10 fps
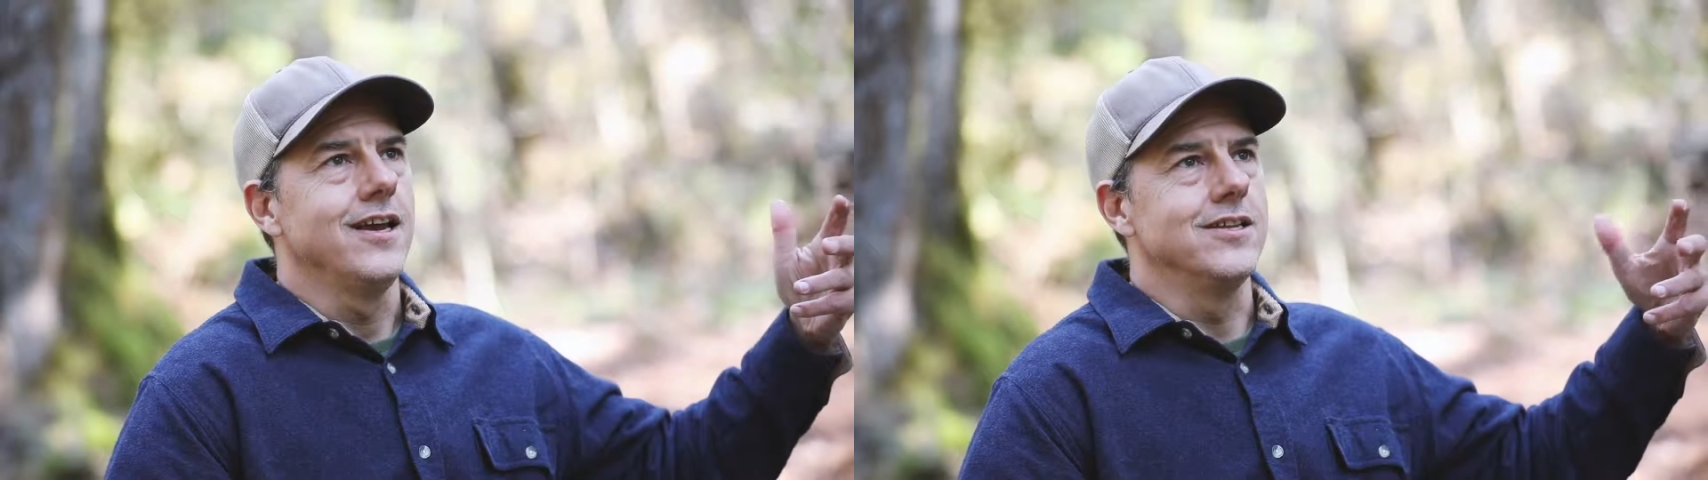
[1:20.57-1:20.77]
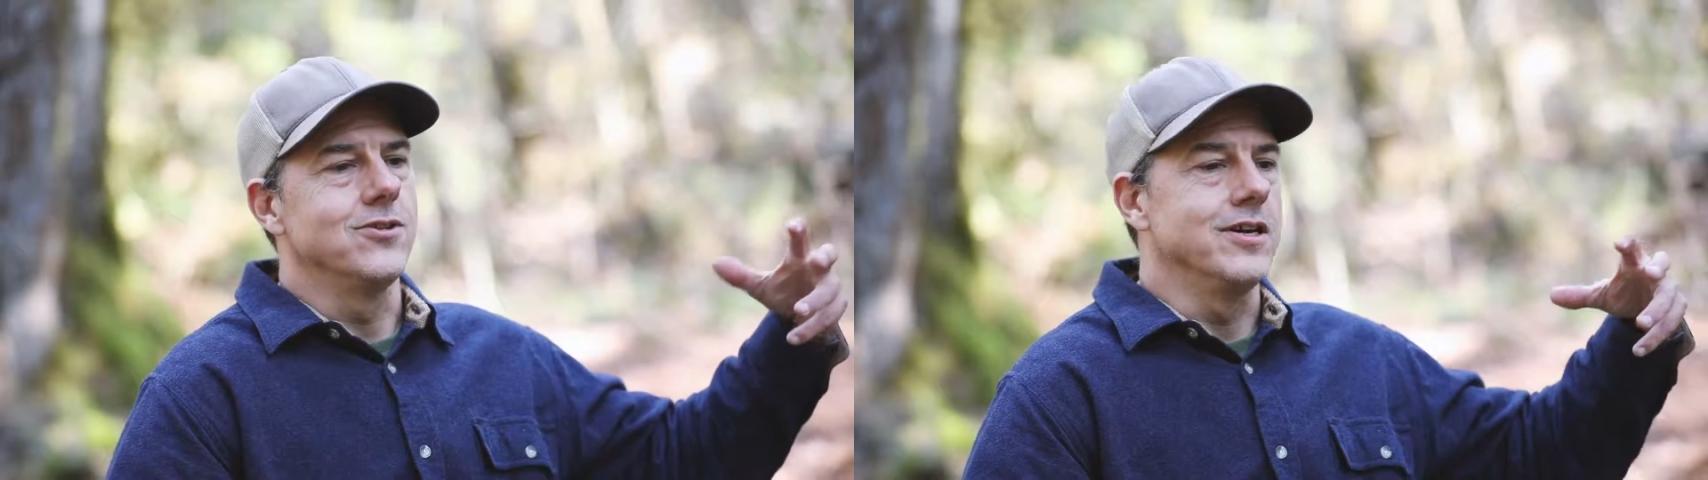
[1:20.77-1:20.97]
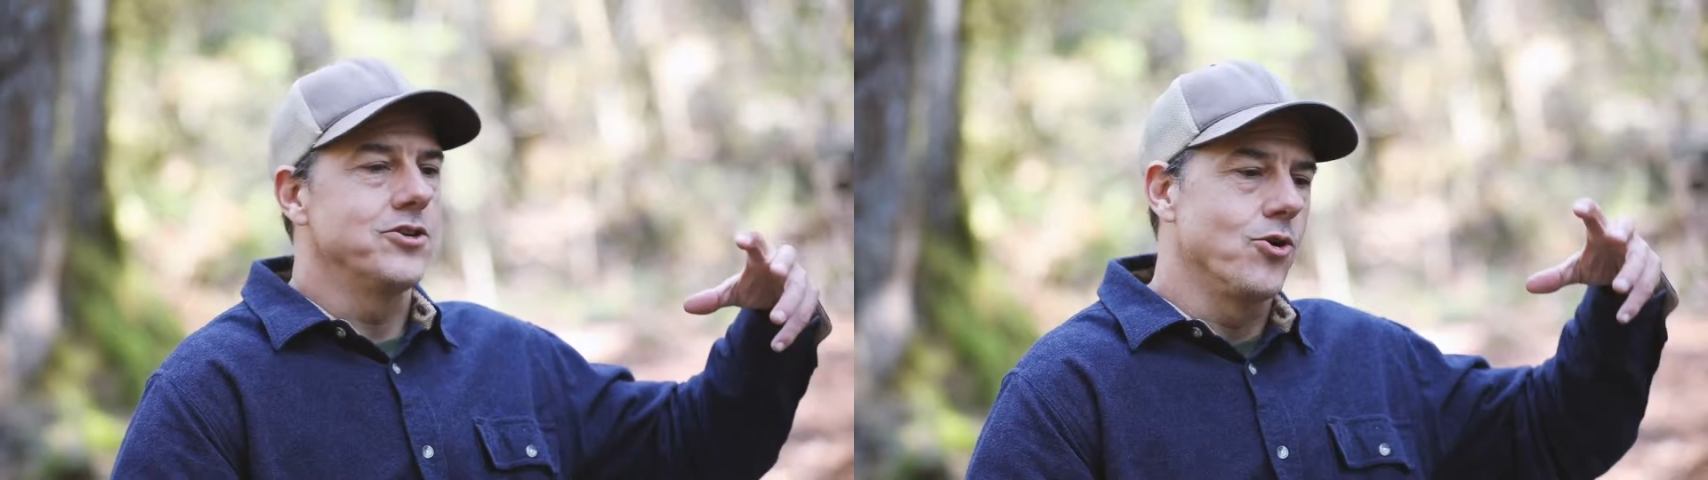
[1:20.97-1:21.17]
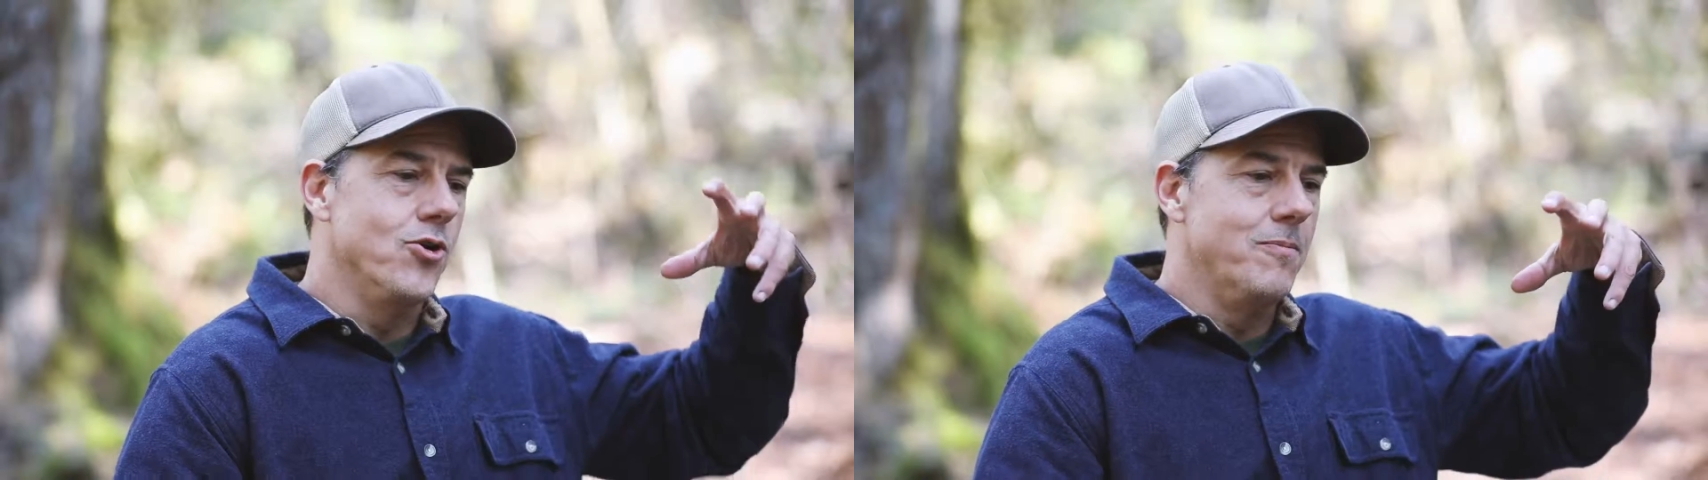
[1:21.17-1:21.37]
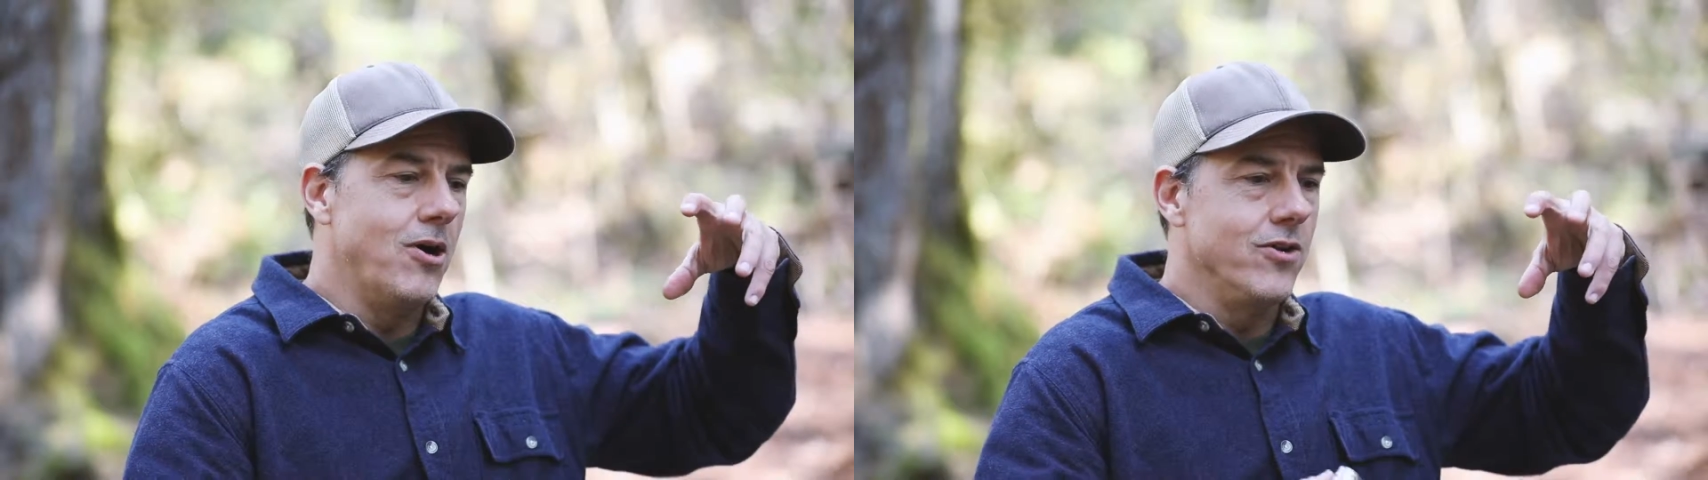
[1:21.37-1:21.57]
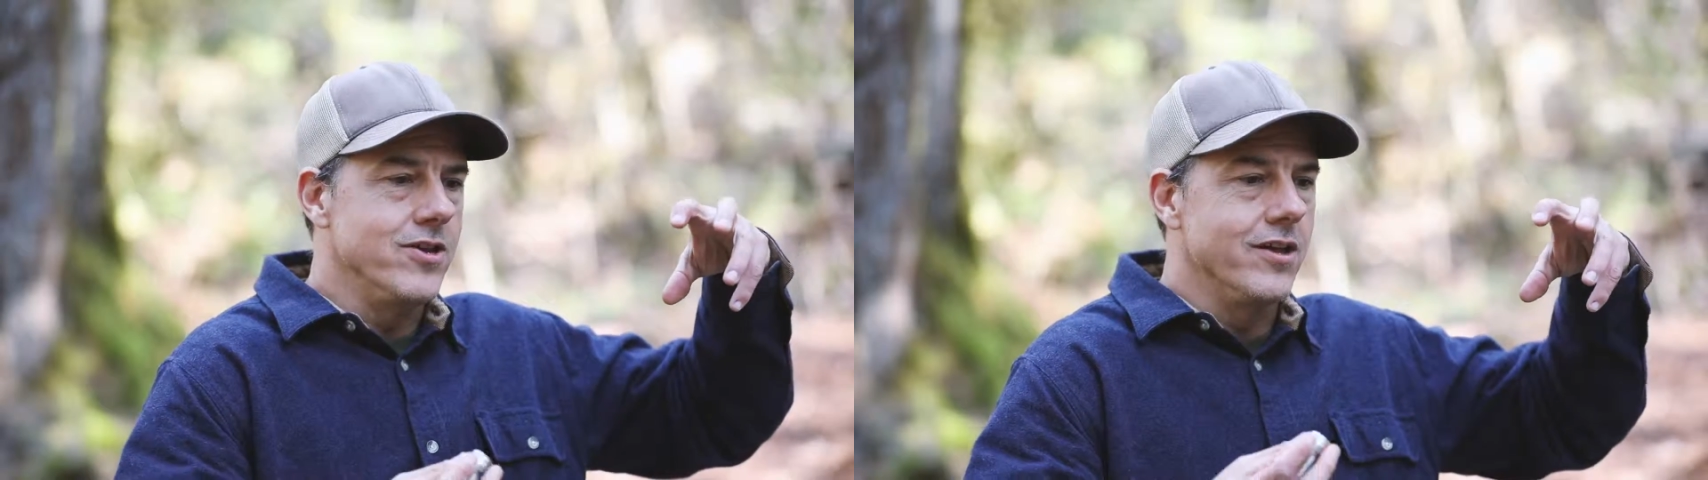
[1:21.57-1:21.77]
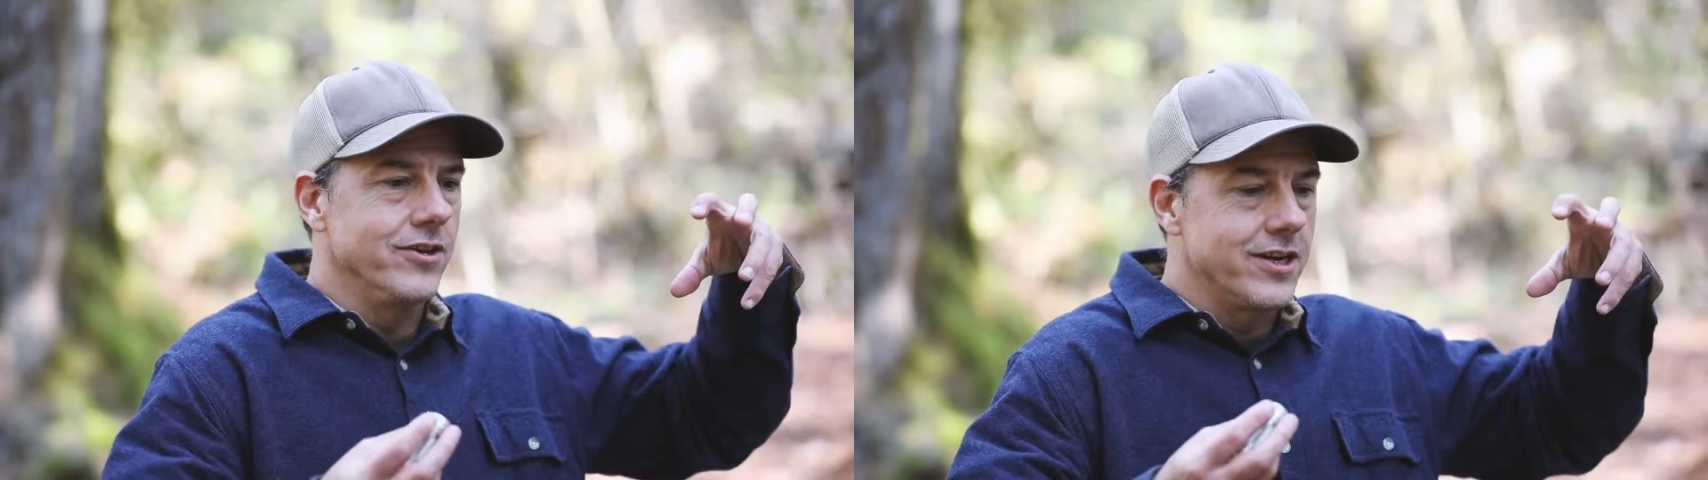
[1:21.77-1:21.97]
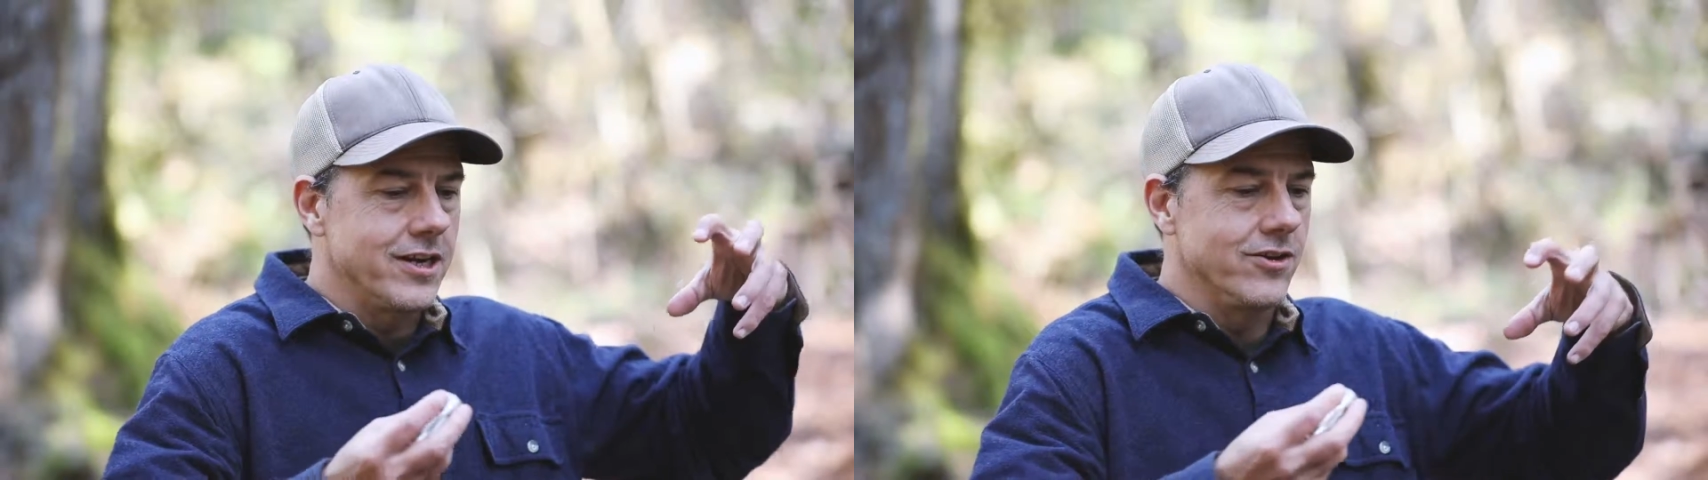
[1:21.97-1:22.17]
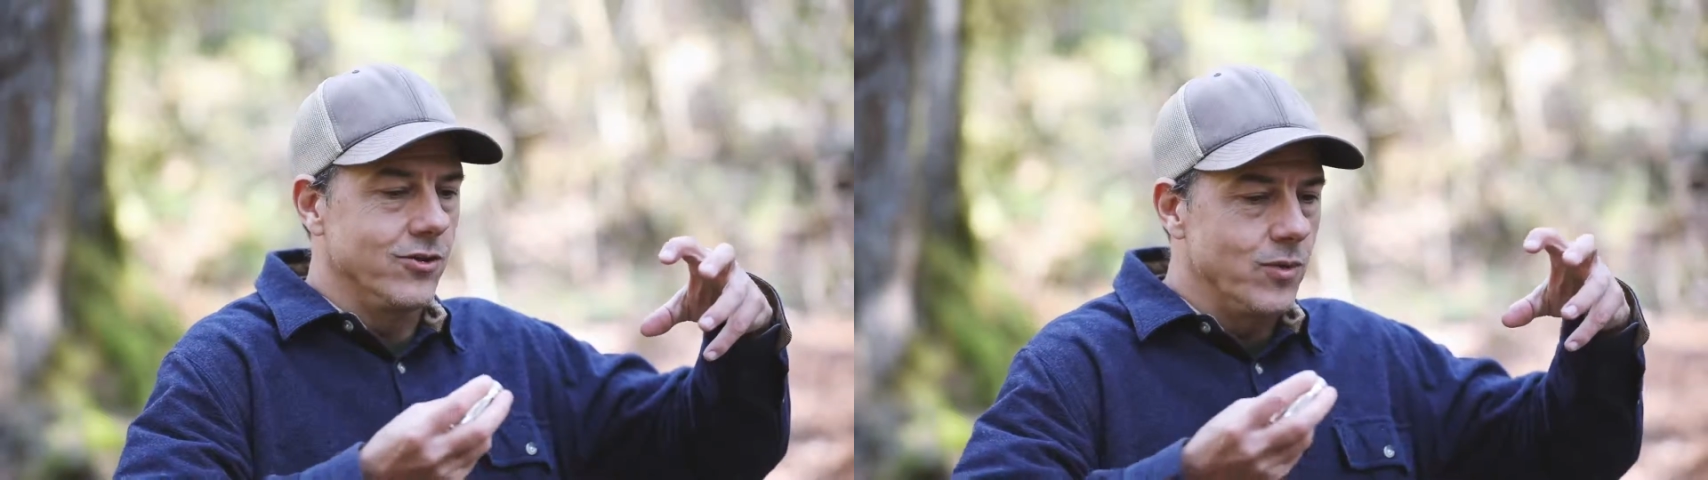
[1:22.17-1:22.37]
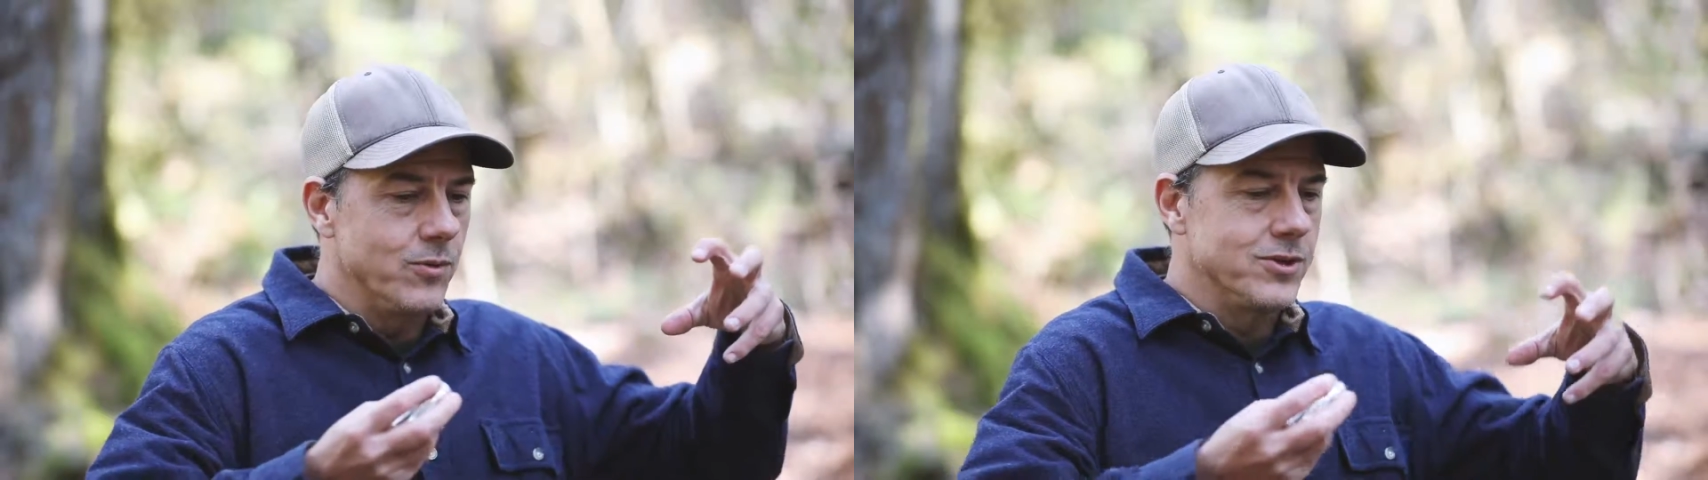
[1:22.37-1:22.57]
And so I show them all the other gear that
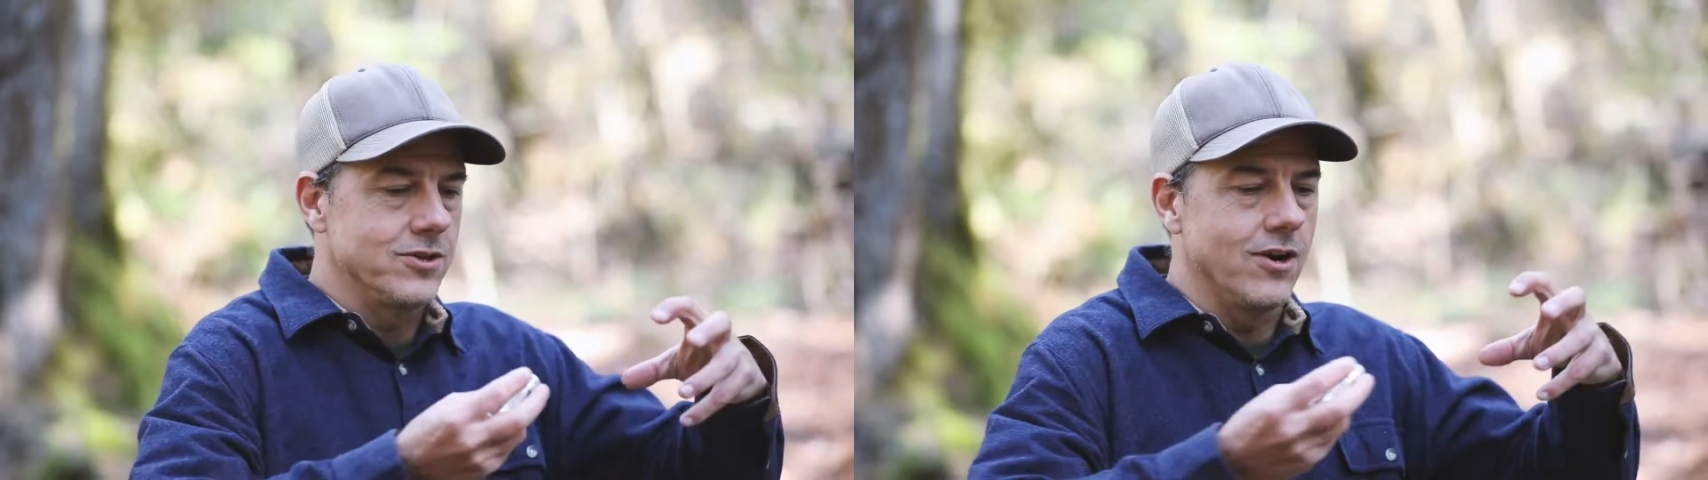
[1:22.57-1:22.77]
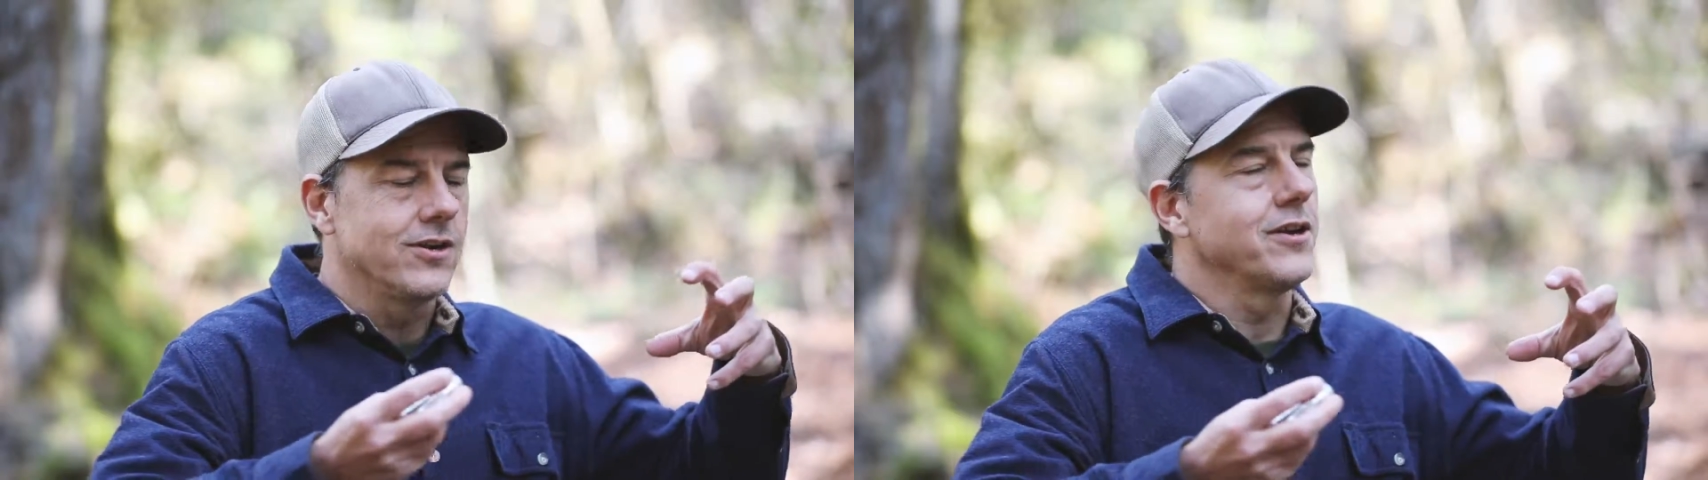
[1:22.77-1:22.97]
we would start